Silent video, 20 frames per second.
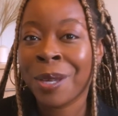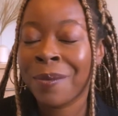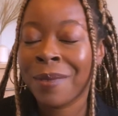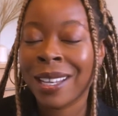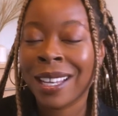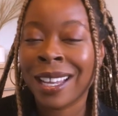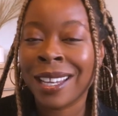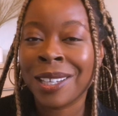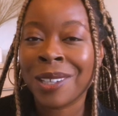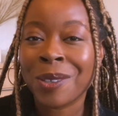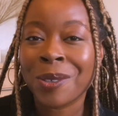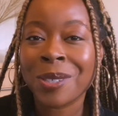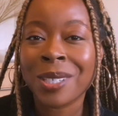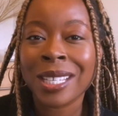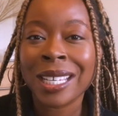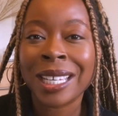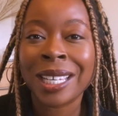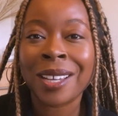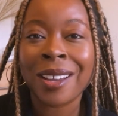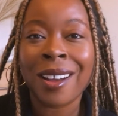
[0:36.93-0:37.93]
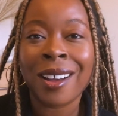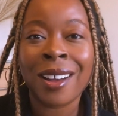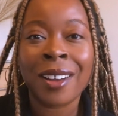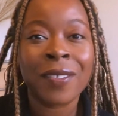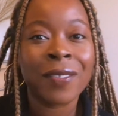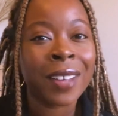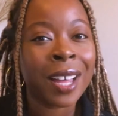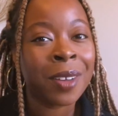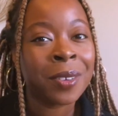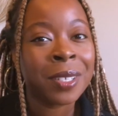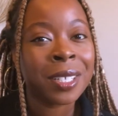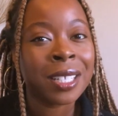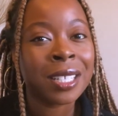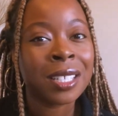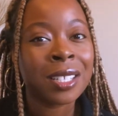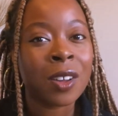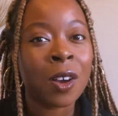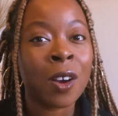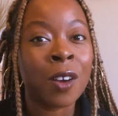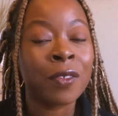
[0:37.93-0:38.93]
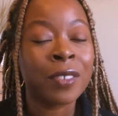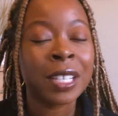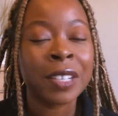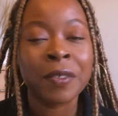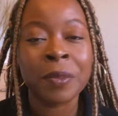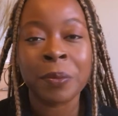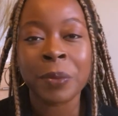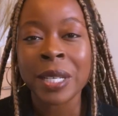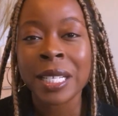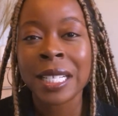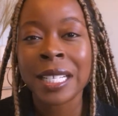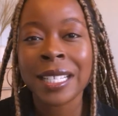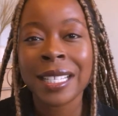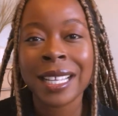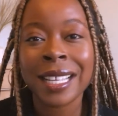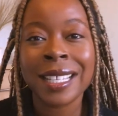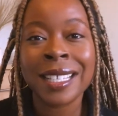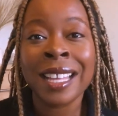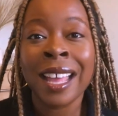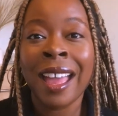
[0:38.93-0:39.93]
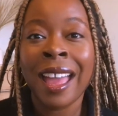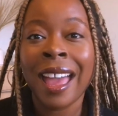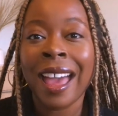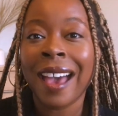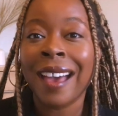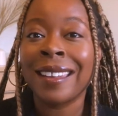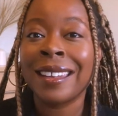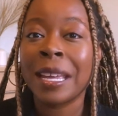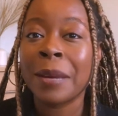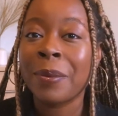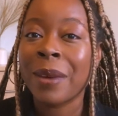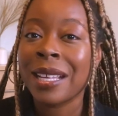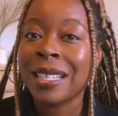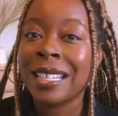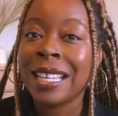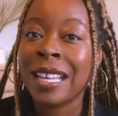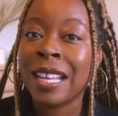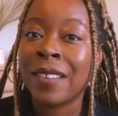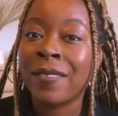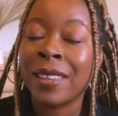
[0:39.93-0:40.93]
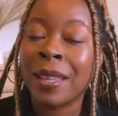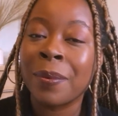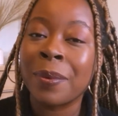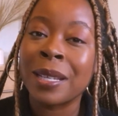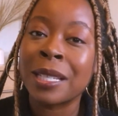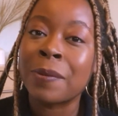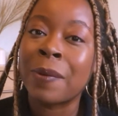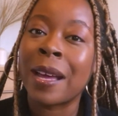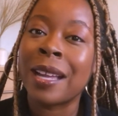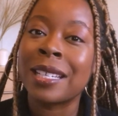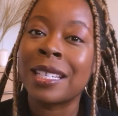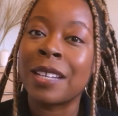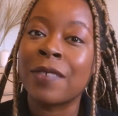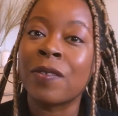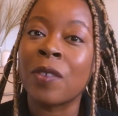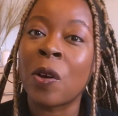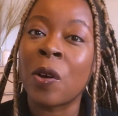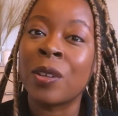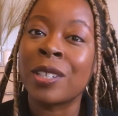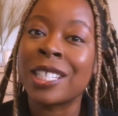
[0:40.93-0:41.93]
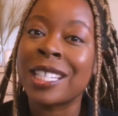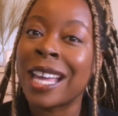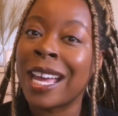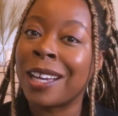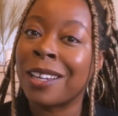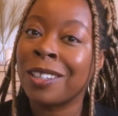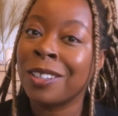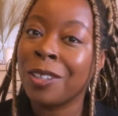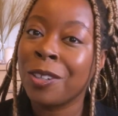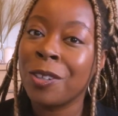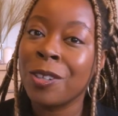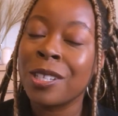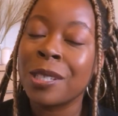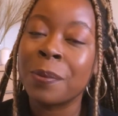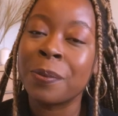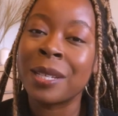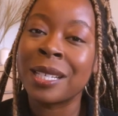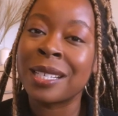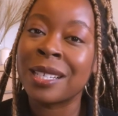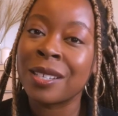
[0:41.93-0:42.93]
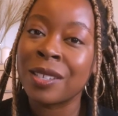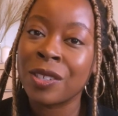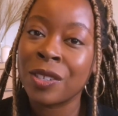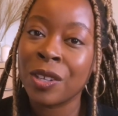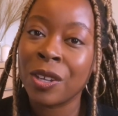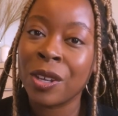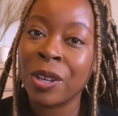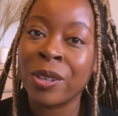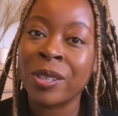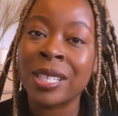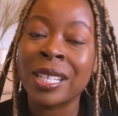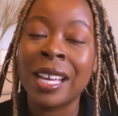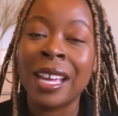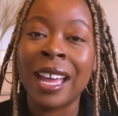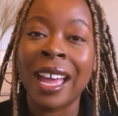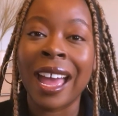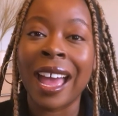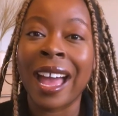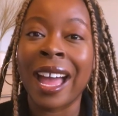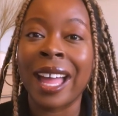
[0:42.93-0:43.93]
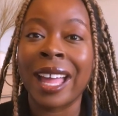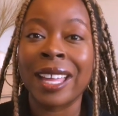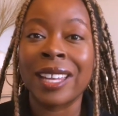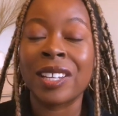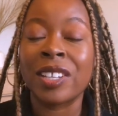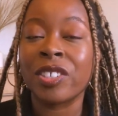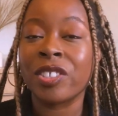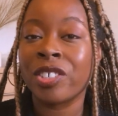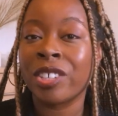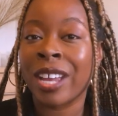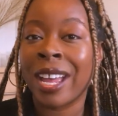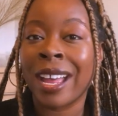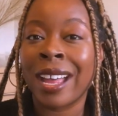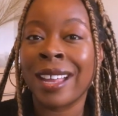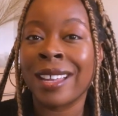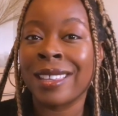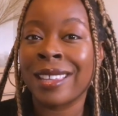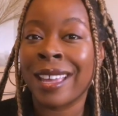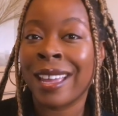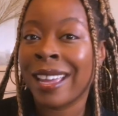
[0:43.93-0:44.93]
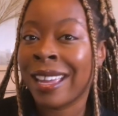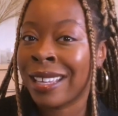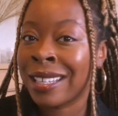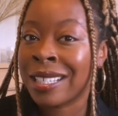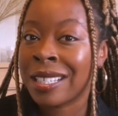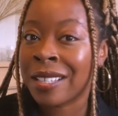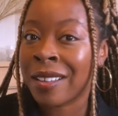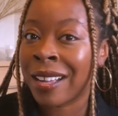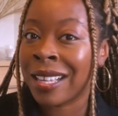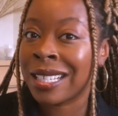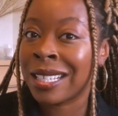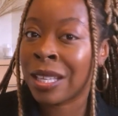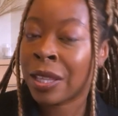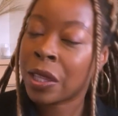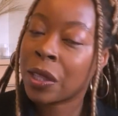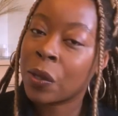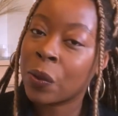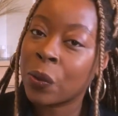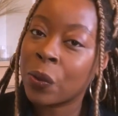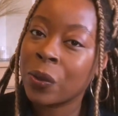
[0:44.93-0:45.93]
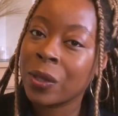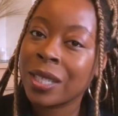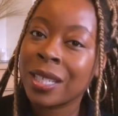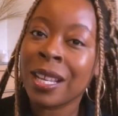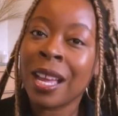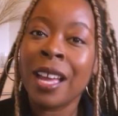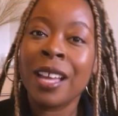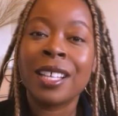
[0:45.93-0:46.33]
millennials who are founders of different businesses and they basically give their perspective on tech news, business news and share their insights and thoughts.